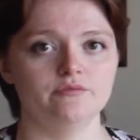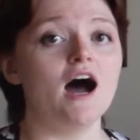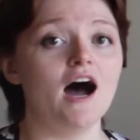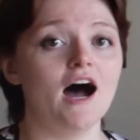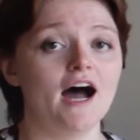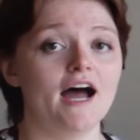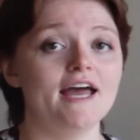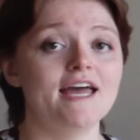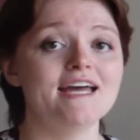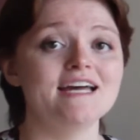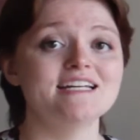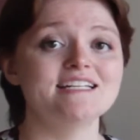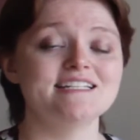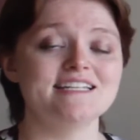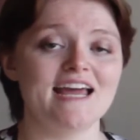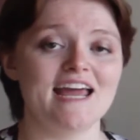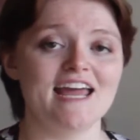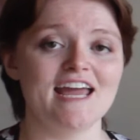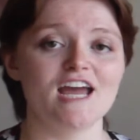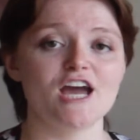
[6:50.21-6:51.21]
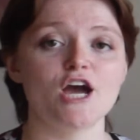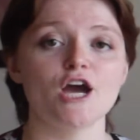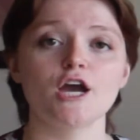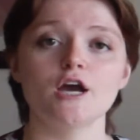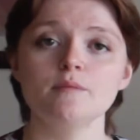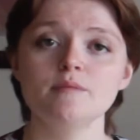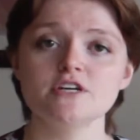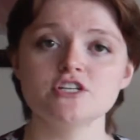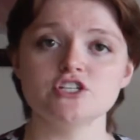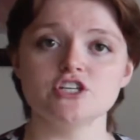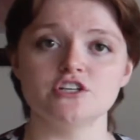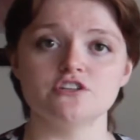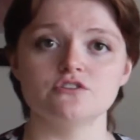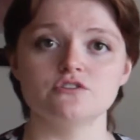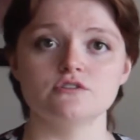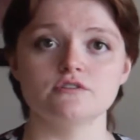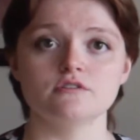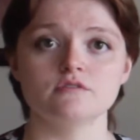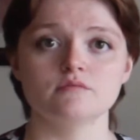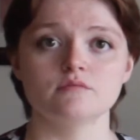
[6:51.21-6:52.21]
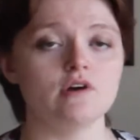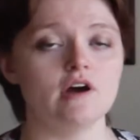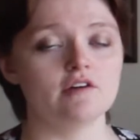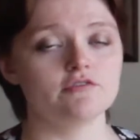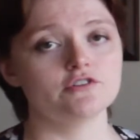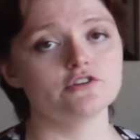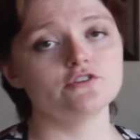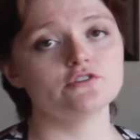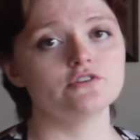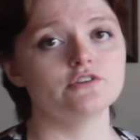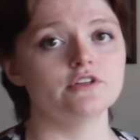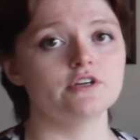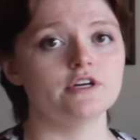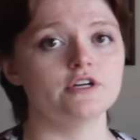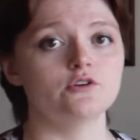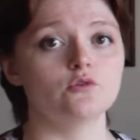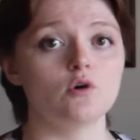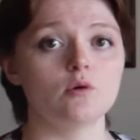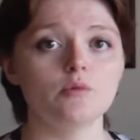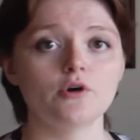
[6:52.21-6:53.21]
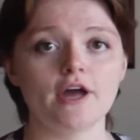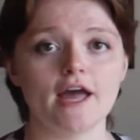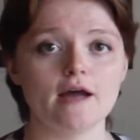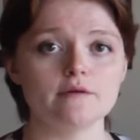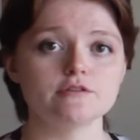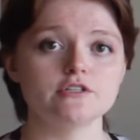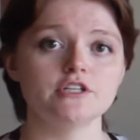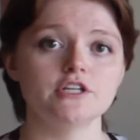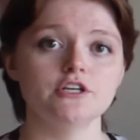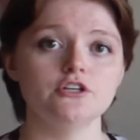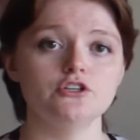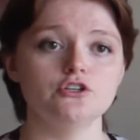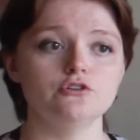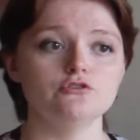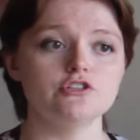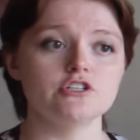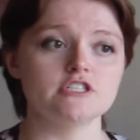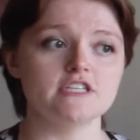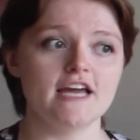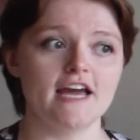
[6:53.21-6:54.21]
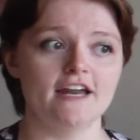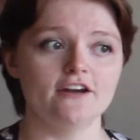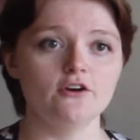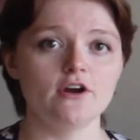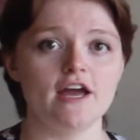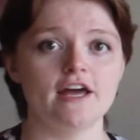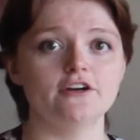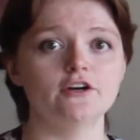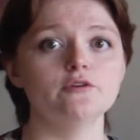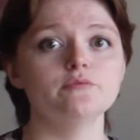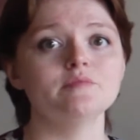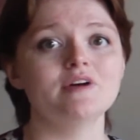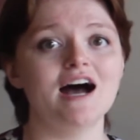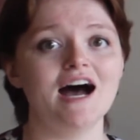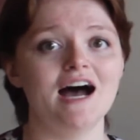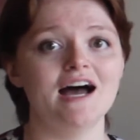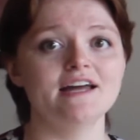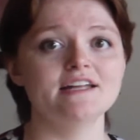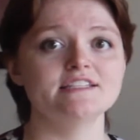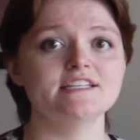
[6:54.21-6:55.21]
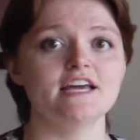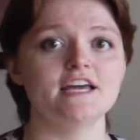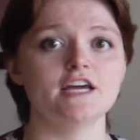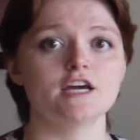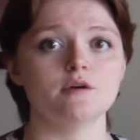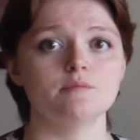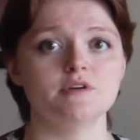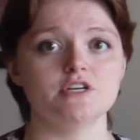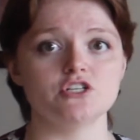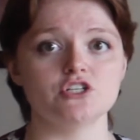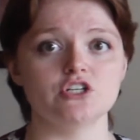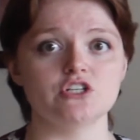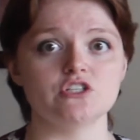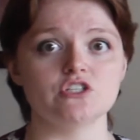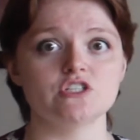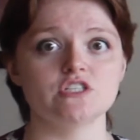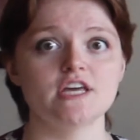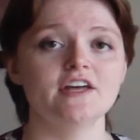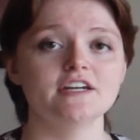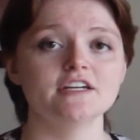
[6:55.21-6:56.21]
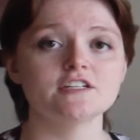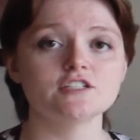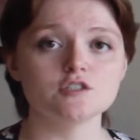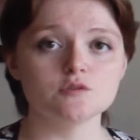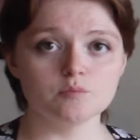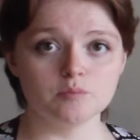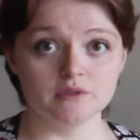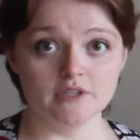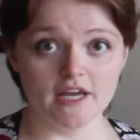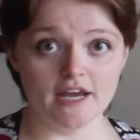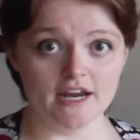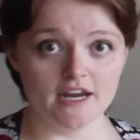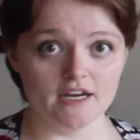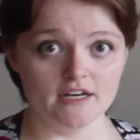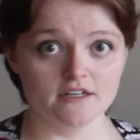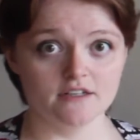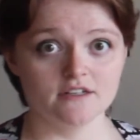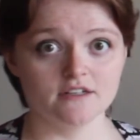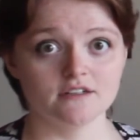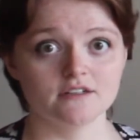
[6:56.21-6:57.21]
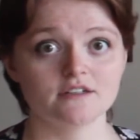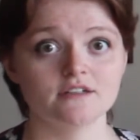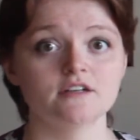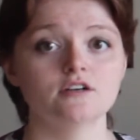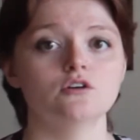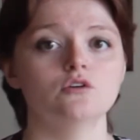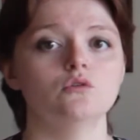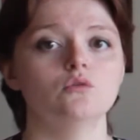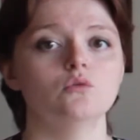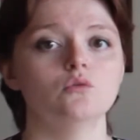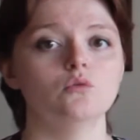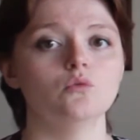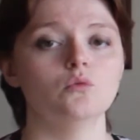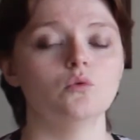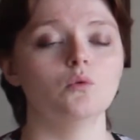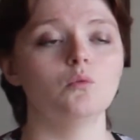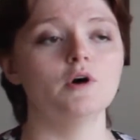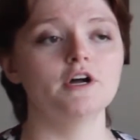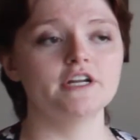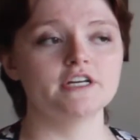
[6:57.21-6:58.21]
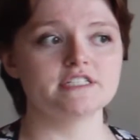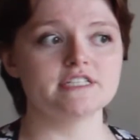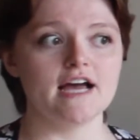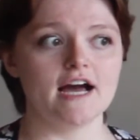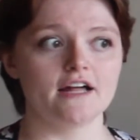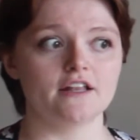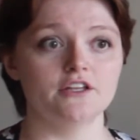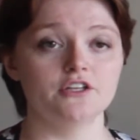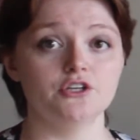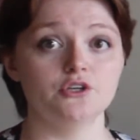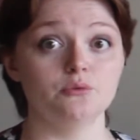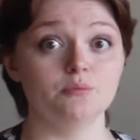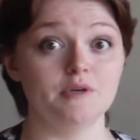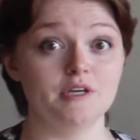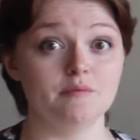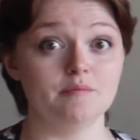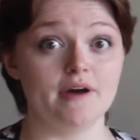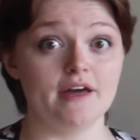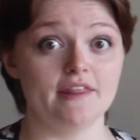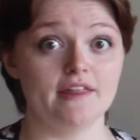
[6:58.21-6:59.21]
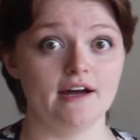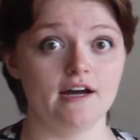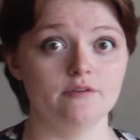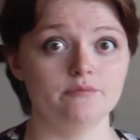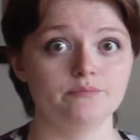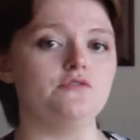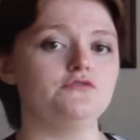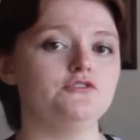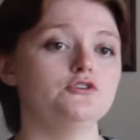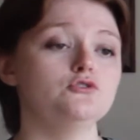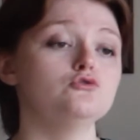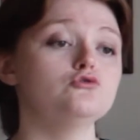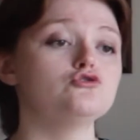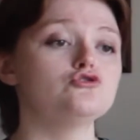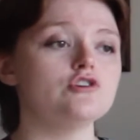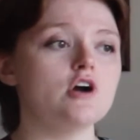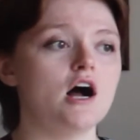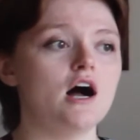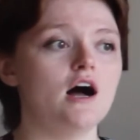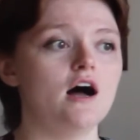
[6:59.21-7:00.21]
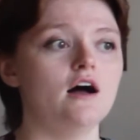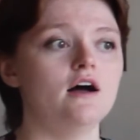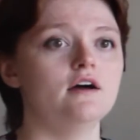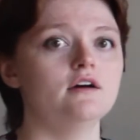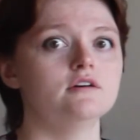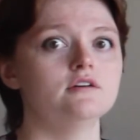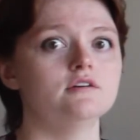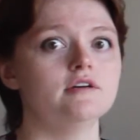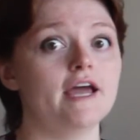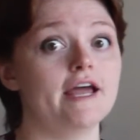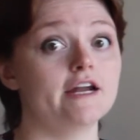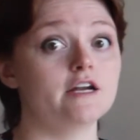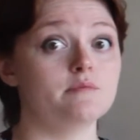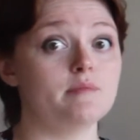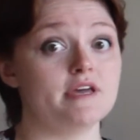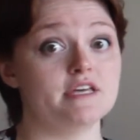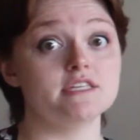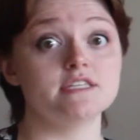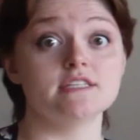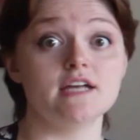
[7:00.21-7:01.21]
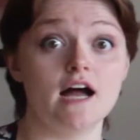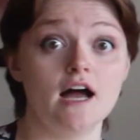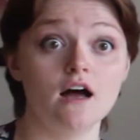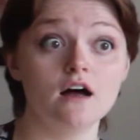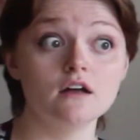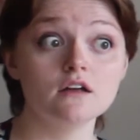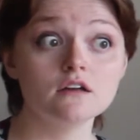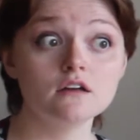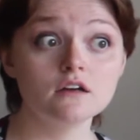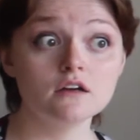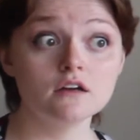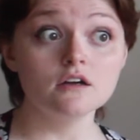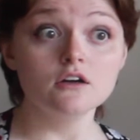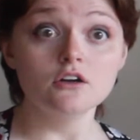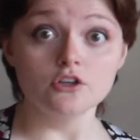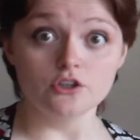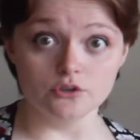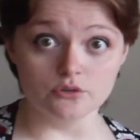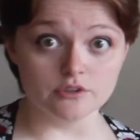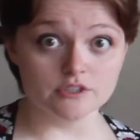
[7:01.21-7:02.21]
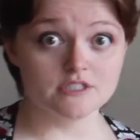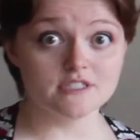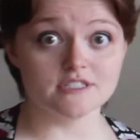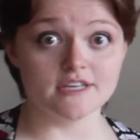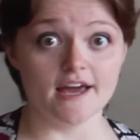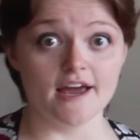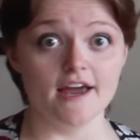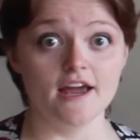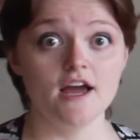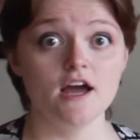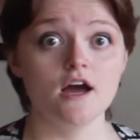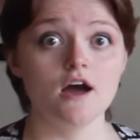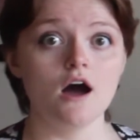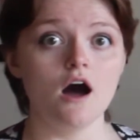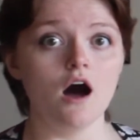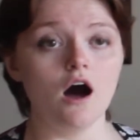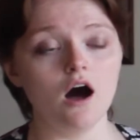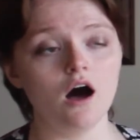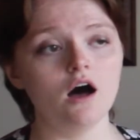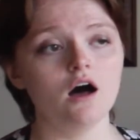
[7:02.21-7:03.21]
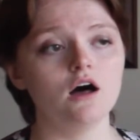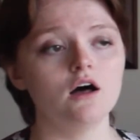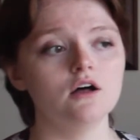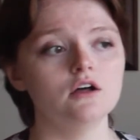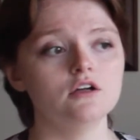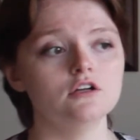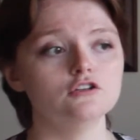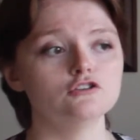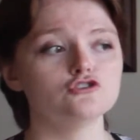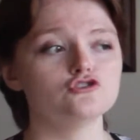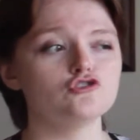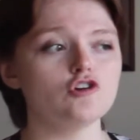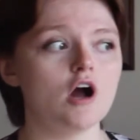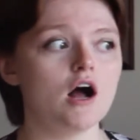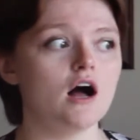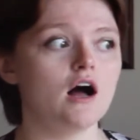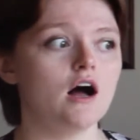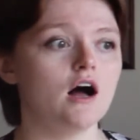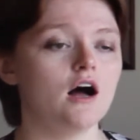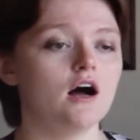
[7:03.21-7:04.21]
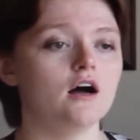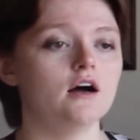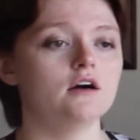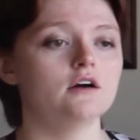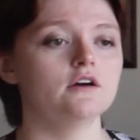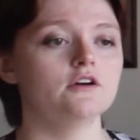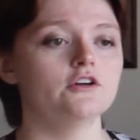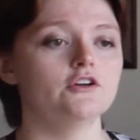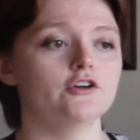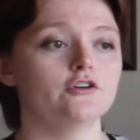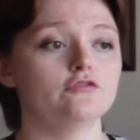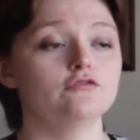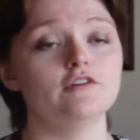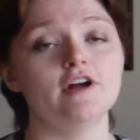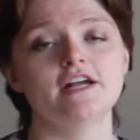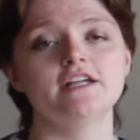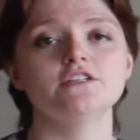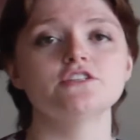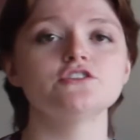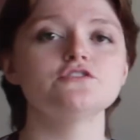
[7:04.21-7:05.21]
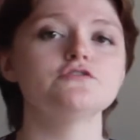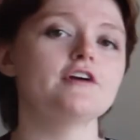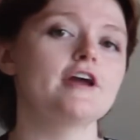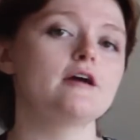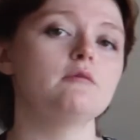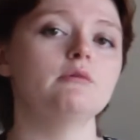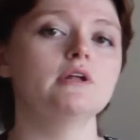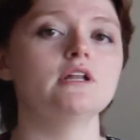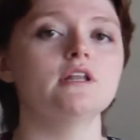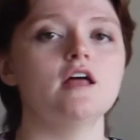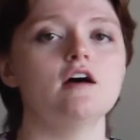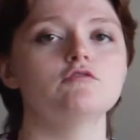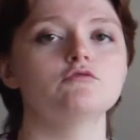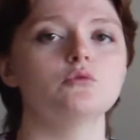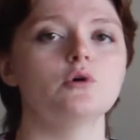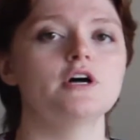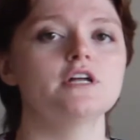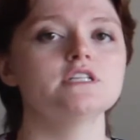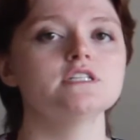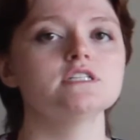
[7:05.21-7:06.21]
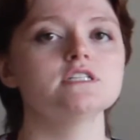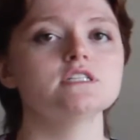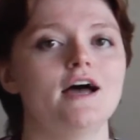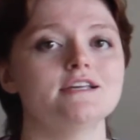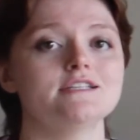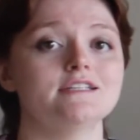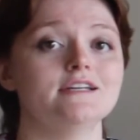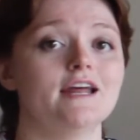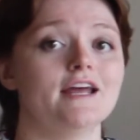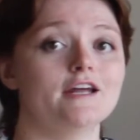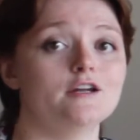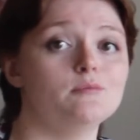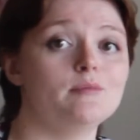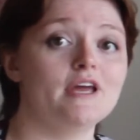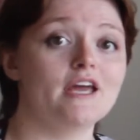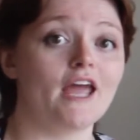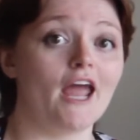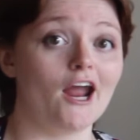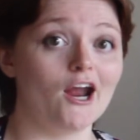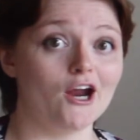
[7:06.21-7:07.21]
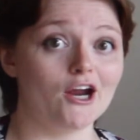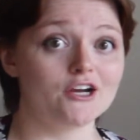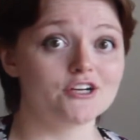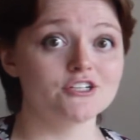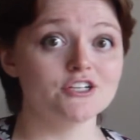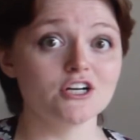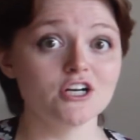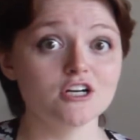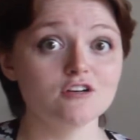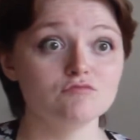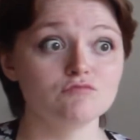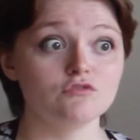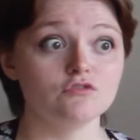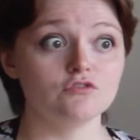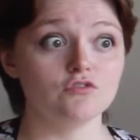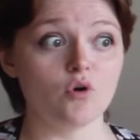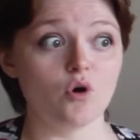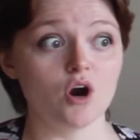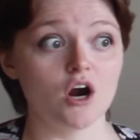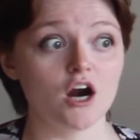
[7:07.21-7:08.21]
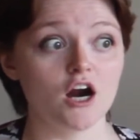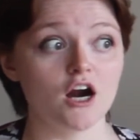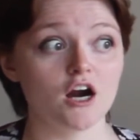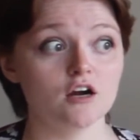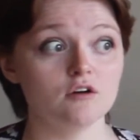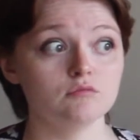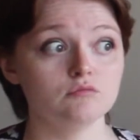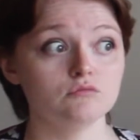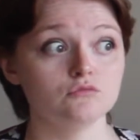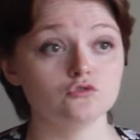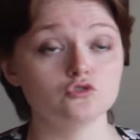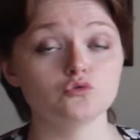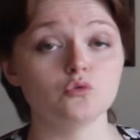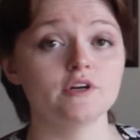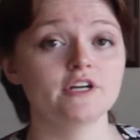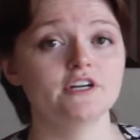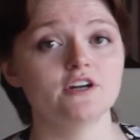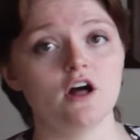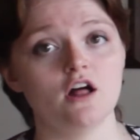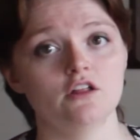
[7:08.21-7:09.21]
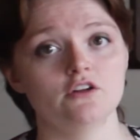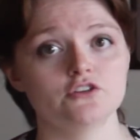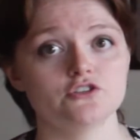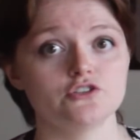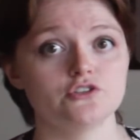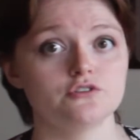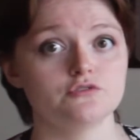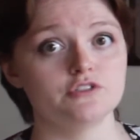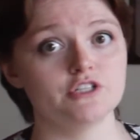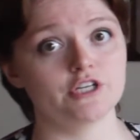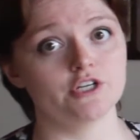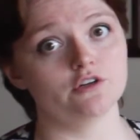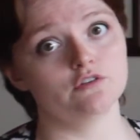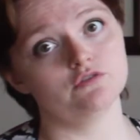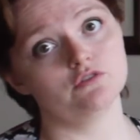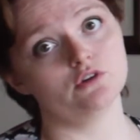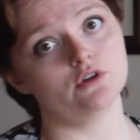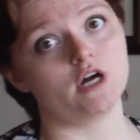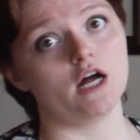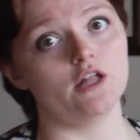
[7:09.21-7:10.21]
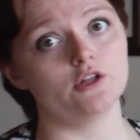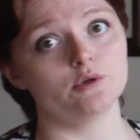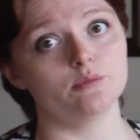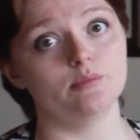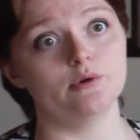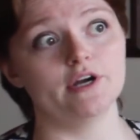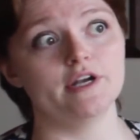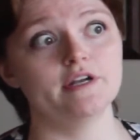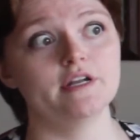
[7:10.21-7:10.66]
I take commissions. So after the normal caption that you do, just enter, I take commissions. Then explain, well, what exactly do you mean by that? If you draw anime style, you could say, I'll draw your friends, family, loved ones as an anime character for $20 to get a full color print.